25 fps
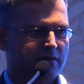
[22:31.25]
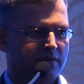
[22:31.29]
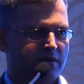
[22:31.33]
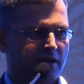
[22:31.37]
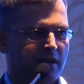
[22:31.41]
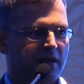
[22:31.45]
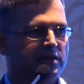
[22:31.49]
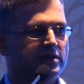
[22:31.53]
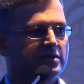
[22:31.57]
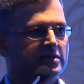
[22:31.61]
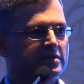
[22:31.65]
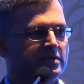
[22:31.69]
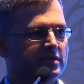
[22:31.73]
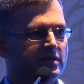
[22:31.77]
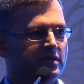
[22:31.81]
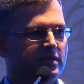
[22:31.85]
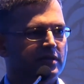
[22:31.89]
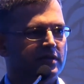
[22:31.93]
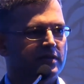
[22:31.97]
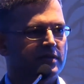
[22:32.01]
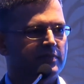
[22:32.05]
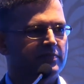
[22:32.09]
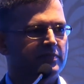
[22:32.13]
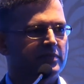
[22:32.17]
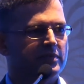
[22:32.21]
And
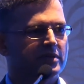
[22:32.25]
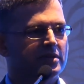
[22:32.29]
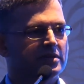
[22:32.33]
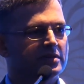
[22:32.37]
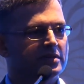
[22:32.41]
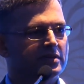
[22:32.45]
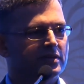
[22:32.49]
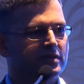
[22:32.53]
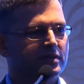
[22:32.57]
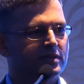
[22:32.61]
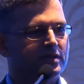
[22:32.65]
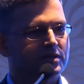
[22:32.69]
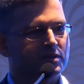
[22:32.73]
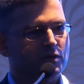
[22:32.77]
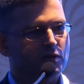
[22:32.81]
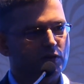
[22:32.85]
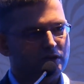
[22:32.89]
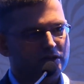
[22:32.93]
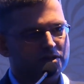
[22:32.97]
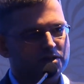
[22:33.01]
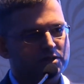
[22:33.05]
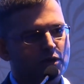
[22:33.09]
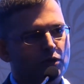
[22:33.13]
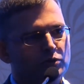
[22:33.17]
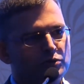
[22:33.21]
the
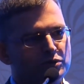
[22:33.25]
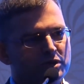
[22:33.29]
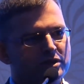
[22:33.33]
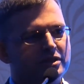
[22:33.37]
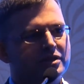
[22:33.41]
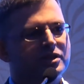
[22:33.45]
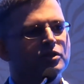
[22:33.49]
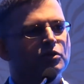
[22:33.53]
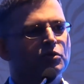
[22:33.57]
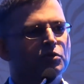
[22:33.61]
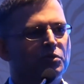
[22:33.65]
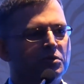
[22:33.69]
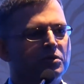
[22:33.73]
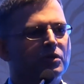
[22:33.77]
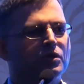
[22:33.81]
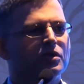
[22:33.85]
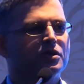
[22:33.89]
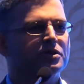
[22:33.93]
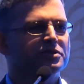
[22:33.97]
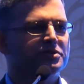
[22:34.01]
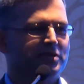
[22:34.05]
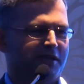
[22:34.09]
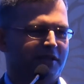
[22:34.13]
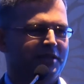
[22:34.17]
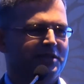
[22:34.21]
South India overall
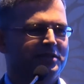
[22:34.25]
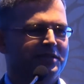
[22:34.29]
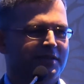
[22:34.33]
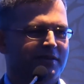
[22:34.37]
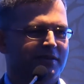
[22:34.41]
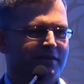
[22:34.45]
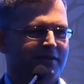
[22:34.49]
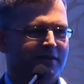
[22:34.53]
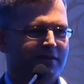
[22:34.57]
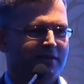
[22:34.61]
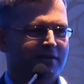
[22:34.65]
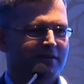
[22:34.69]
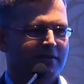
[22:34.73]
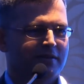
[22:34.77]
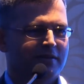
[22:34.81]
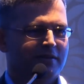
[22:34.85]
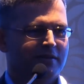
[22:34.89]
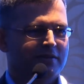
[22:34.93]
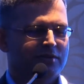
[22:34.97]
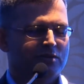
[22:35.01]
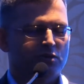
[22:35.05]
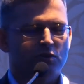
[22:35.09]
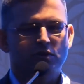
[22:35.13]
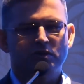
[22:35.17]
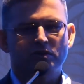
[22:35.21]
is aging.
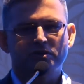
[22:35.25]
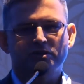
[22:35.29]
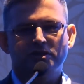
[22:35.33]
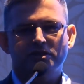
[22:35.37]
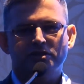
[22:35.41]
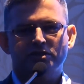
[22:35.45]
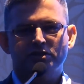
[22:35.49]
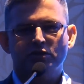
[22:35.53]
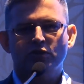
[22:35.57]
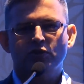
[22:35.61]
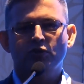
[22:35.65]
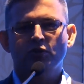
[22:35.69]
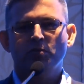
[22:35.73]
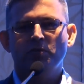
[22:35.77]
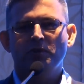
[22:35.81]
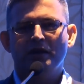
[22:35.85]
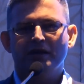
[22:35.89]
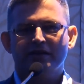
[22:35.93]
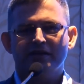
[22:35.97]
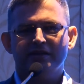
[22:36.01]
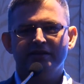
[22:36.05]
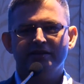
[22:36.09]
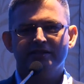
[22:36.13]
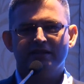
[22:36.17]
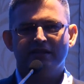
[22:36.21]
So just to go
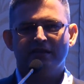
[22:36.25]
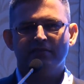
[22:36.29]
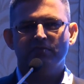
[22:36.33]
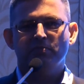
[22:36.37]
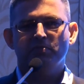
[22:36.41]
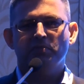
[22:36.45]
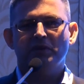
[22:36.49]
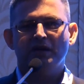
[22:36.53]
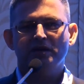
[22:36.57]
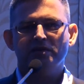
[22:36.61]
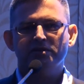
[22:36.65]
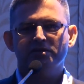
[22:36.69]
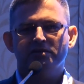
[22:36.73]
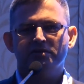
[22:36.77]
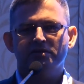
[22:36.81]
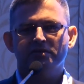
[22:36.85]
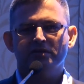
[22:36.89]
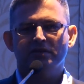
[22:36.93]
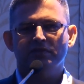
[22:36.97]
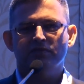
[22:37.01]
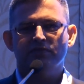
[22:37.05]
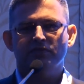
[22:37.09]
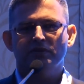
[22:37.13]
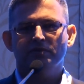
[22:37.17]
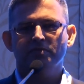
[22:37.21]
back in time, past
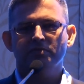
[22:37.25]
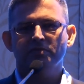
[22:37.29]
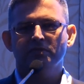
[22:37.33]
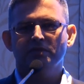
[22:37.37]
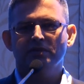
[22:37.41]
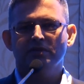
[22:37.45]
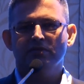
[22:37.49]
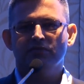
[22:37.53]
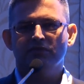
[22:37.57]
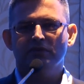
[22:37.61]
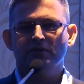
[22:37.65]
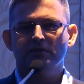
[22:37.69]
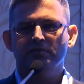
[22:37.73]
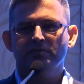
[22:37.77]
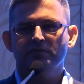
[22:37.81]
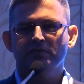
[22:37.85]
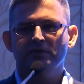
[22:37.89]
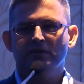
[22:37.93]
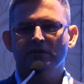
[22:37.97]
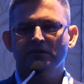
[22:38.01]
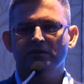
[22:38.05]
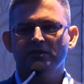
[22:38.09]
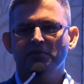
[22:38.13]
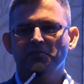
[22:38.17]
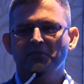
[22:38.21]
from
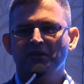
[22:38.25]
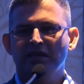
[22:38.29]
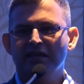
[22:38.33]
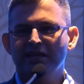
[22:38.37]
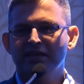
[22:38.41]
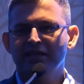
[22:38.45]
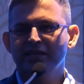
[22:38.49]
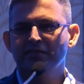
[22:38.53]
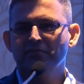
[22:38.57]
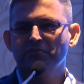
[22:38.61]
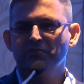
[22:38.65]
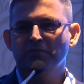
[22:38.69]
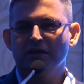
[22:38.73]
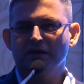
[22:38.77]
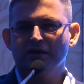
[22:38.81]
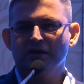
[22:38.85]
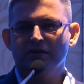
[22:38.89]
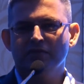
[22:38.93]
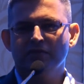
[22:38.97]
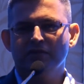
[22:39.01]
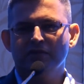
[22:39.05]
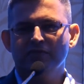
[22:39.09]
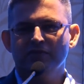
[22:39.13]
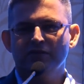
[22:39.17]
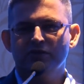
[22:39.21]
the millennium bug,
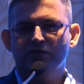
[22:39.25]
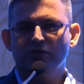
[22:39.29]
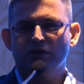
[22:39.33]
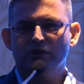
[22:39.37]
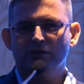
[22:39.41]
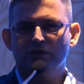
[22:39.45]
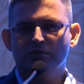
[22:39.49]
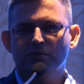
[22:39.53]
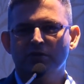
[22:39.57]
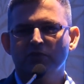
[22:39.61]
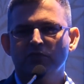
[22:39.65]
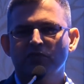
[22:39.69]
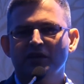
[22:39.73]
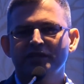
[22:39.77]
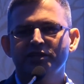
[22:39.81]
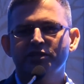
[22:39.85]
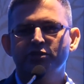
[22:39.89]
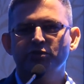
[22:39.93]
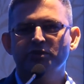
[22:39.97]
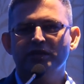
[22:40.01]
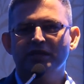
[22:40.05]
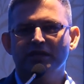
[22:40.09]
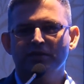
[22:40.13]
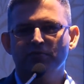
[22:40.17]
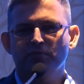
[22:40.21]
when we talked about
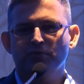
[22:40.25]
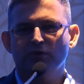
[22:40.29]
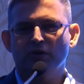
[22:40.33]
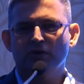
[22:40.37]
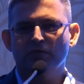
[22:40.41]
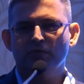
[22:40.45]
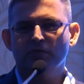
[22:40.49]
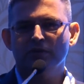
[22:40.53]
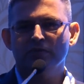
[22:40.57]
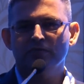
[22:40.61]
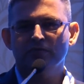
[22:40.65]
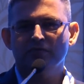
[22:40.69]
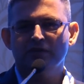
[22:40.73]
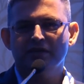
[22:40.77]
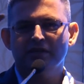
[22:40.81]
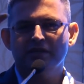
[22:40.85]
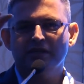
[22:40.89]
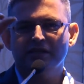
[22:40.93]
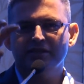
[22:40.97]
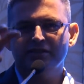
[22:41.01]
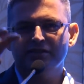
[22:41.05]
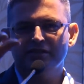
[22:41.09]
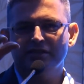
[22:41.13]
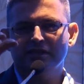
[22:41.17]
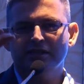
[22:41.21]
Y2K problem, when
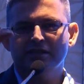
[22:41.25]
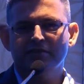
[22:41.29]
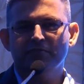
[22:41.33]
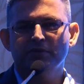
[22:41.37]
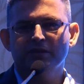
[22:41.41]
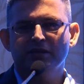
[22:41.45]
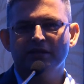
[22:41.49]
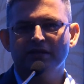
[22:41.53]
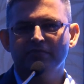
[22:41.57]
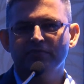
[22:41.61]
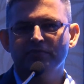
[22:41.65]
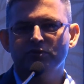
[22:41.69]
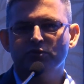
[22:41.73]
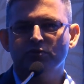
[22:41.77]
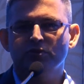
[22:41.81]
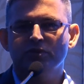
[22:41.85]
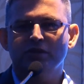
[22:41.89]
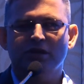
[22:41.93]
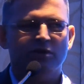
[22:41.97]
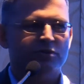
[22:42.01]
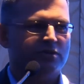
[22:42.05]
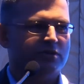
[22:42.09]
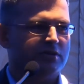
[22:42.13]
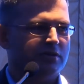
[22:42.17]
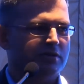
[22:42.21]
99 became
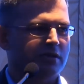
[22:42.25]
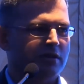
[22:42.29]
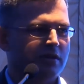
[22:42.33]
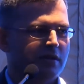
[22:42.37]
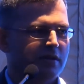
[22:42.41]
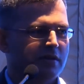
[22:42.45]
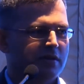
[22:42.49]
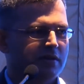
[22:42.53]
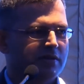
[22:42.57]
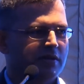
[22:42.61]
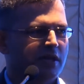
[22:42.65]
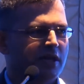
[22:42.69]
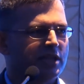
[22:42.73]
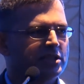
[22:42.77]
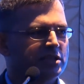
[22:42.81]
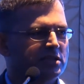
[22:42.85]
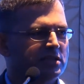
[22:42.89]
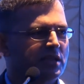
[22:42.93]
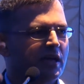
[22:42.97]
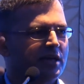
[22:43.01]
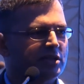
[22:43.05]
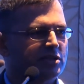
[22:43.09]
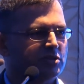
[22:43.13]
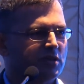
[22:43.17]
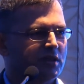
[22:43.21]
2000, that's
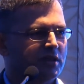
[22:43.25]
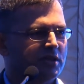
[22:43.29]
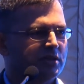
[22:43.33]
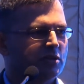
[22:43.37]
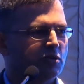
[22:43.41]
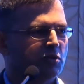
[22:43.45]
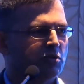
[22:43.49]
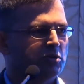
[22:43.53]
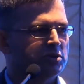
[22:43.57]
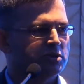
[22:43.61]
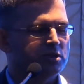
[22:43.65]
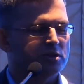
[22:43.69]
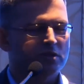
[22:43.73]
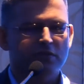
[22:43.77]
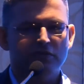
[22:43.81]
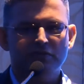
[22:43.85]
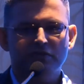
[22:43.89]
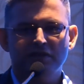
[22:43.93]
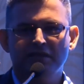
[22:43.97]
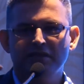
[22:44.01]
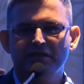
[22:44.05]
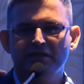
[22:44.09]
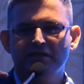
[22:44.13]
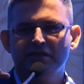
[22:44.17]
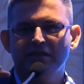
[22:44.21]
actually the origin of
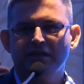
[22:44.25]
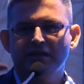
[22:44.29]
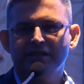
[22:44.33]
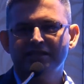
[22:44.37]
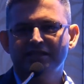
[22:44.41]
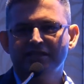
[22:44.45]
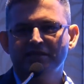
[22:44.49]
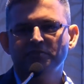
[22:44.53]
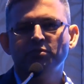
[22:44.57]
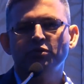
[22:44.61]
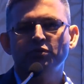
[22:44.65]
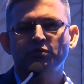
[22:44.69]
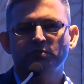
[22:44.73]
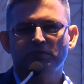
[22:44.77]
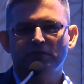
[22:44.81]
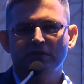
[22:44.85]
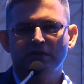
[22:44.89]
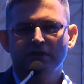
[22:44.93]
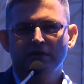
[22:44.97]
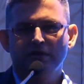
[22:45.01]
the Indian IT boom.